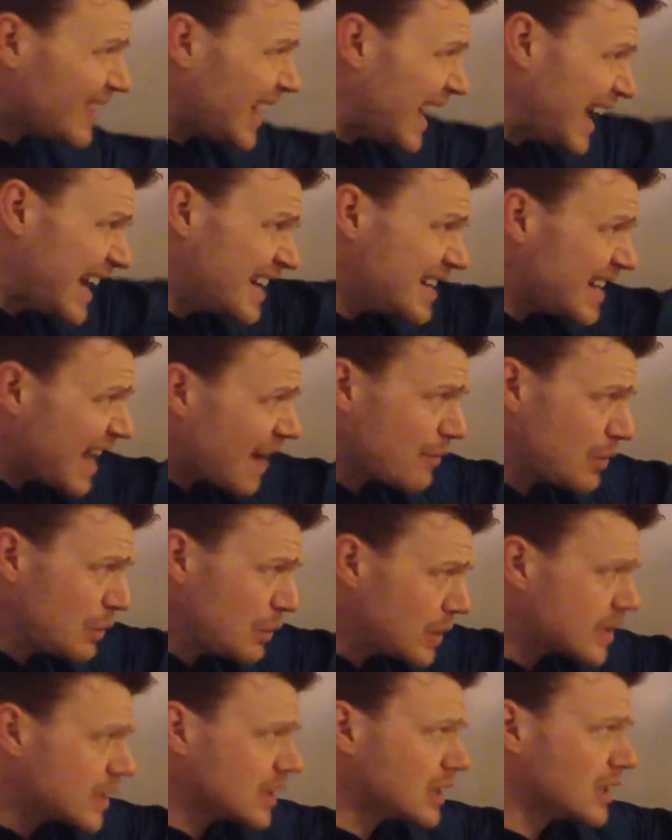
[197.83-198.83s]
and
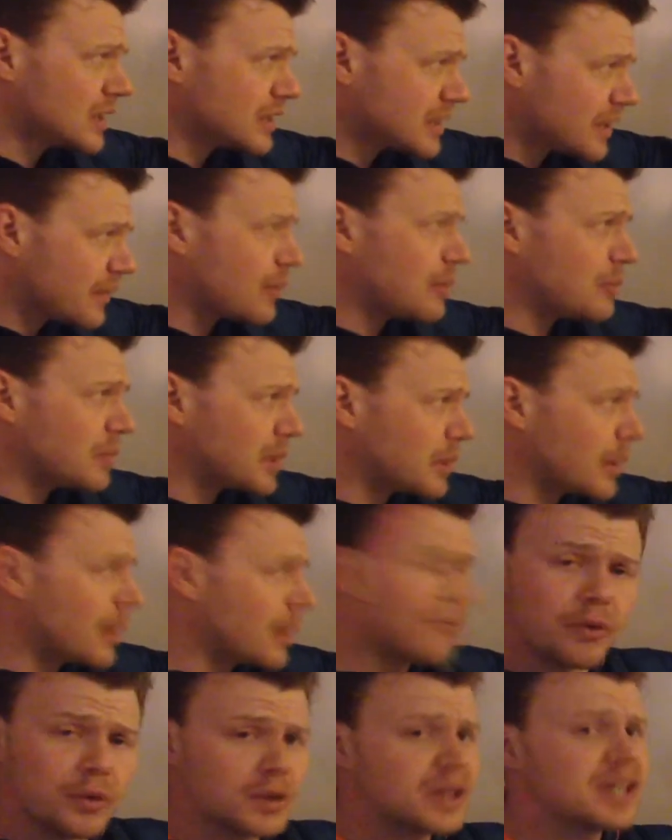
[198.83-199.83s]
everyone's a little different, but
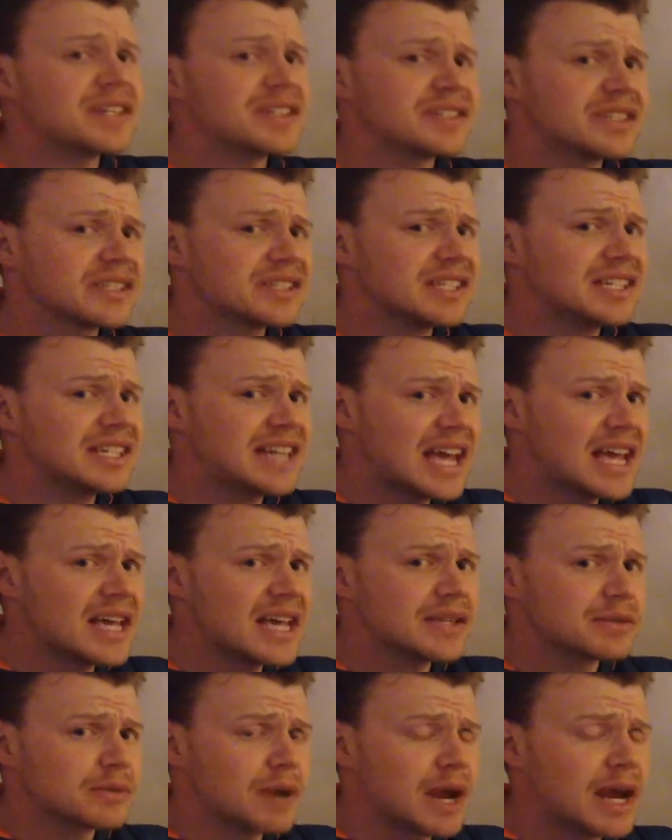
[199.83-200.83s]
about 40 to 60
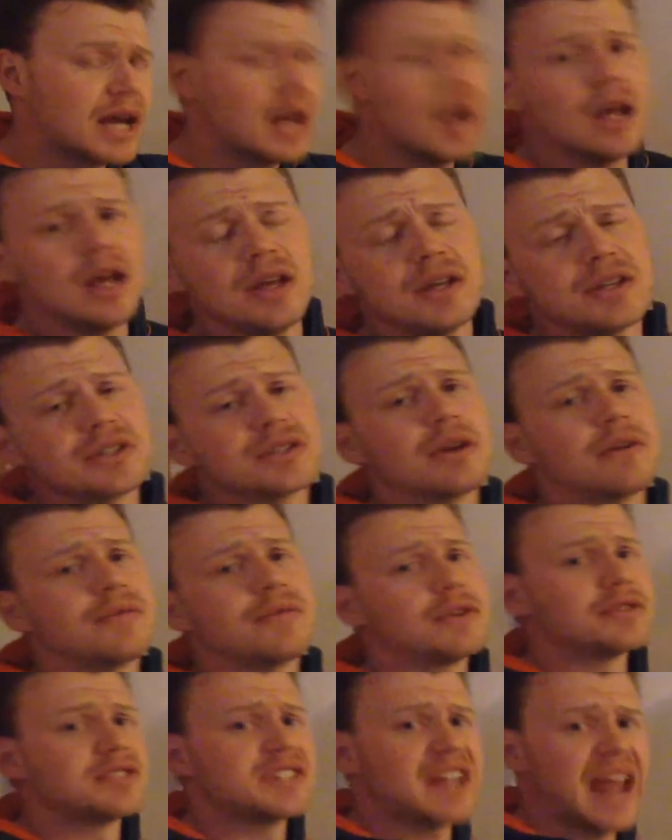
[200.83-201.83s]
days, right? So if
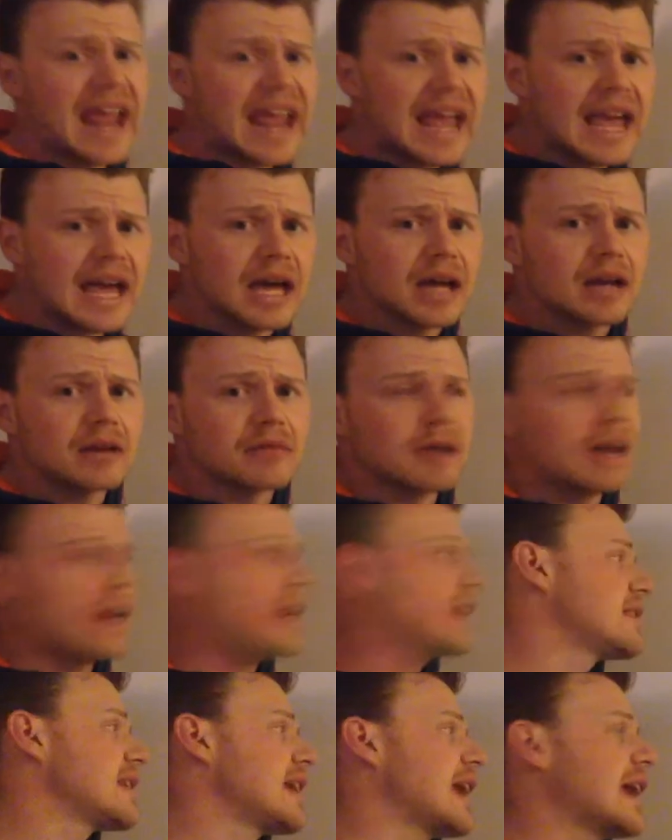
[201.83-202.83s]
you're tan right
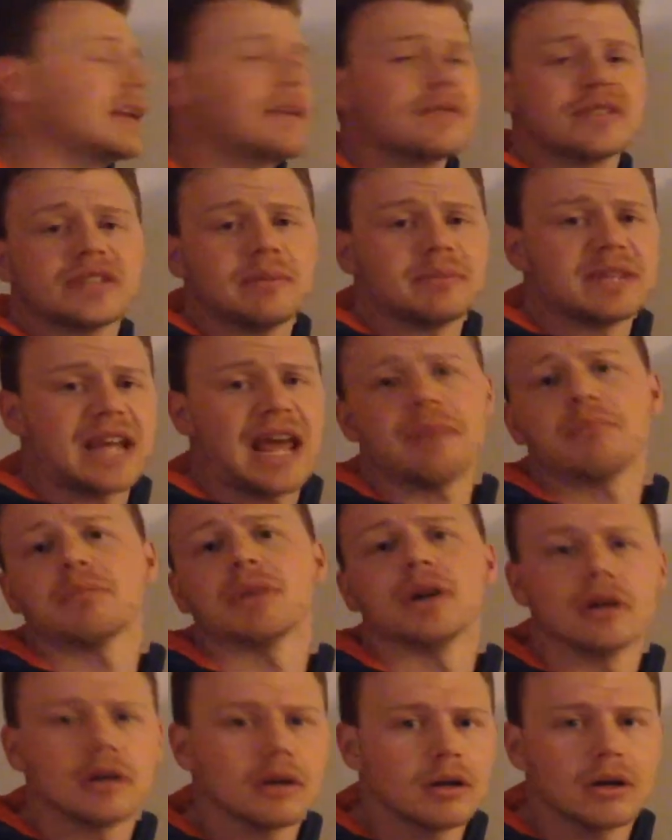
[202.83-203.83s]
at the end of
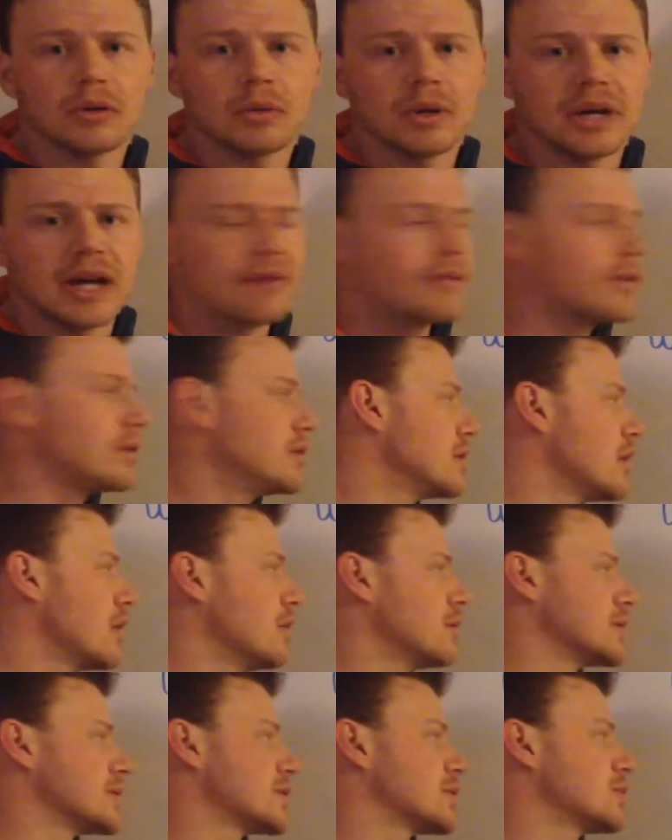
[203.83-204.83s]
September or whatever, and you
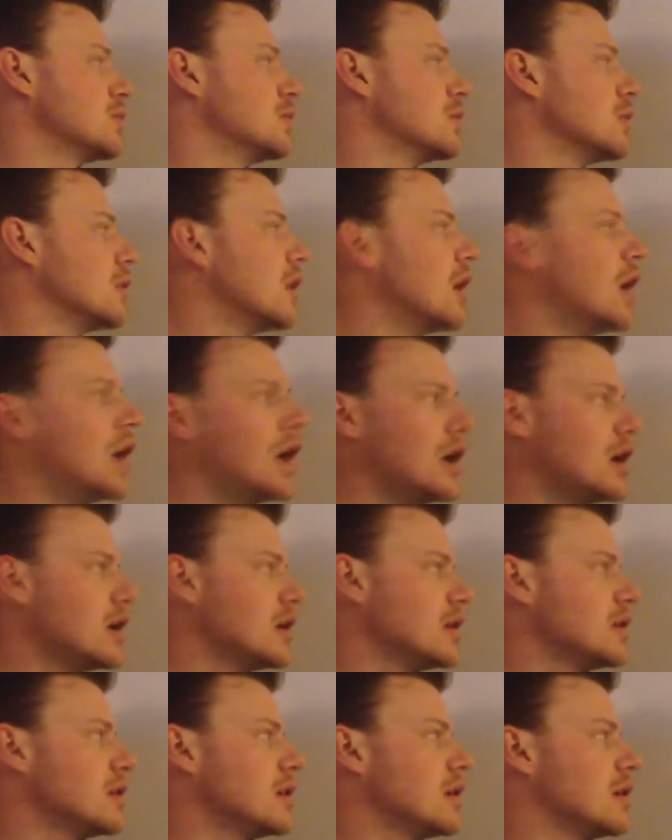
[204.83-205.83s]
go into school,
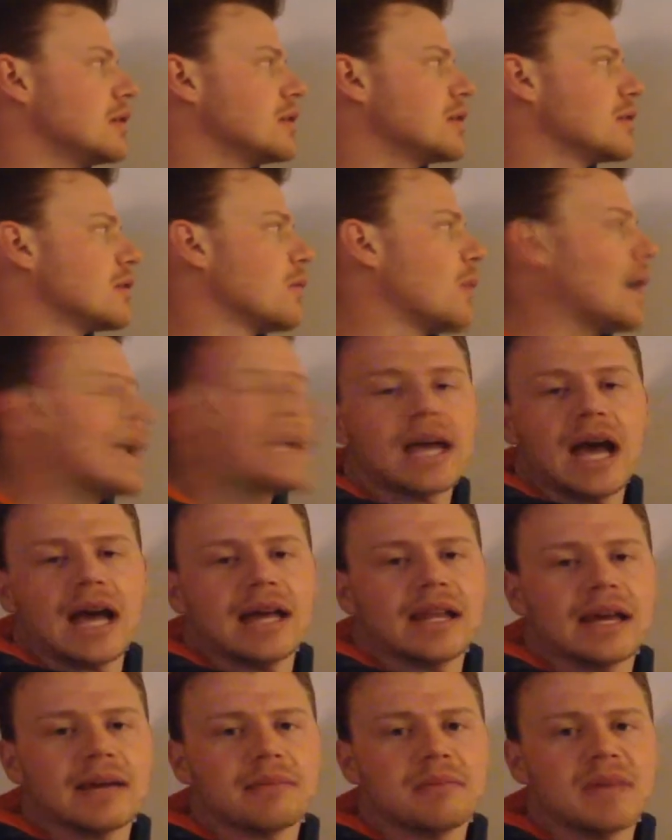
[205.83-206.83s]
you know, you're a white guy
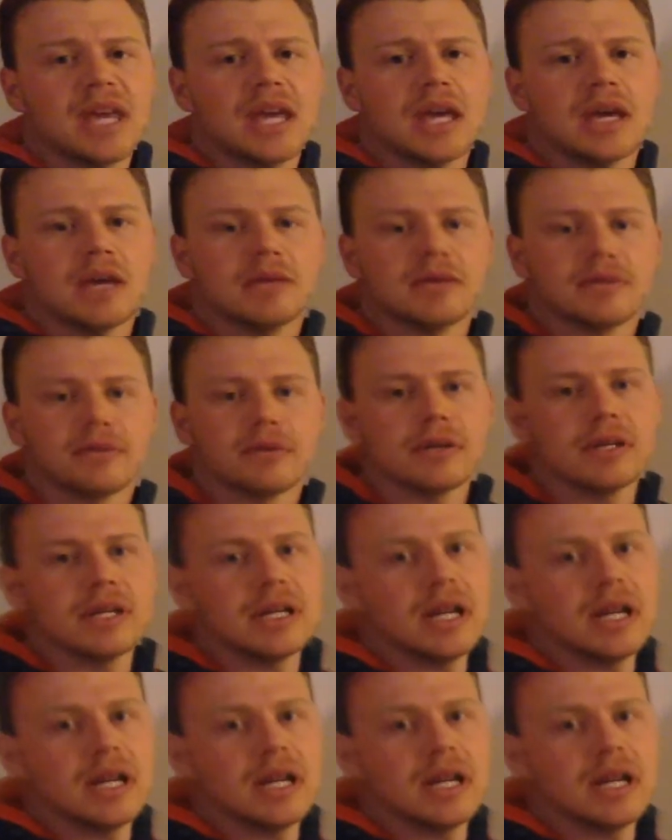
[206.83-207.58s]
like me before you